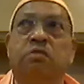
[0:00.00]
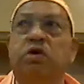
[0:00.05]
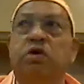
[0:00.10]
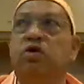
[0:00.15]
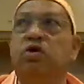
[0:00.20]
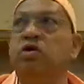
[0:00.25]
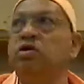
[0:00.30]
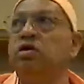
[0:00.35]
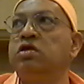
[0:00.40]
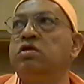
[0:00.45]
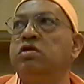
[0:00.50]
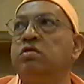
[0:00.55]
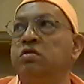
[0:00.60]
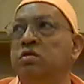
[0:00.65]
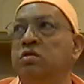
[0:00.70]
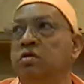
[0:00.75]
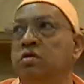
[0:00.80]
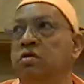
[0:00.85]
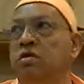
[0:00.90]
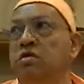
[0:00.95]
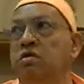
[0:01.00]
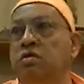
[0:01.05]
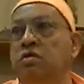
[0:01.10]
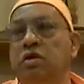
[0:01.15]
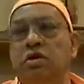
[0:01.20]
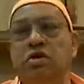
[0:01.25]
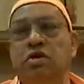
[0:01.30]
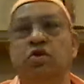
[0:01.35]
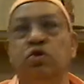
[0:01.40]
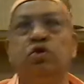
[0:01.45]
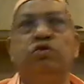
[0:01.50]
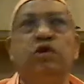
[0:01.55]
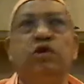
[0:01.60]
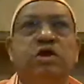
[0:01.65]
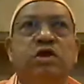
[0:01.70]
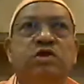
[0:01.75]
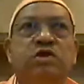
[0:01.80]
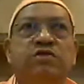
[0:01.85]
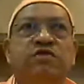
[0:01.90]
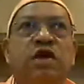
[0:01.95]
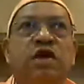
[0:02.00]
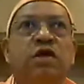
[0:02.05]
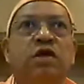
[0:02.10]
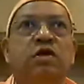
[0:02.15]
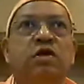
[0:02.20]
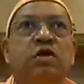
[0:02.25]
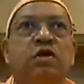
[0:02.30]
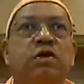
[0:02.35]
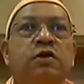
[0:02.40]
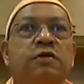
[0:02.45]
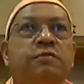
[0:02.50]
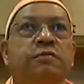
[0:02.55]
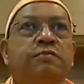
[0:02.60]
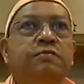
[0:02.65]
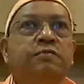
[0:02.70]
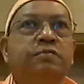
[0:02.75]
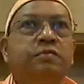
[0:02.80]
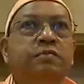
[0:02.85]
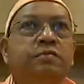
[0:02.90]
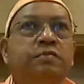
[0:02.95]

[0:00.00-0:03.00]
because this universe is felt here,